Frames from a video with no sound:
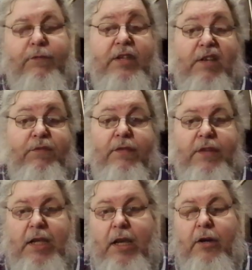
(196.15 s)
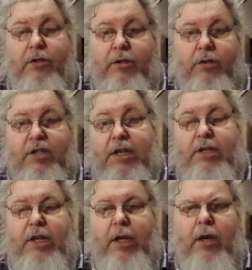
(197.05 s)
say 50 years or
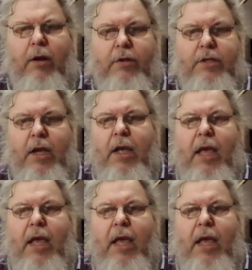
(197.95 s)
60 years,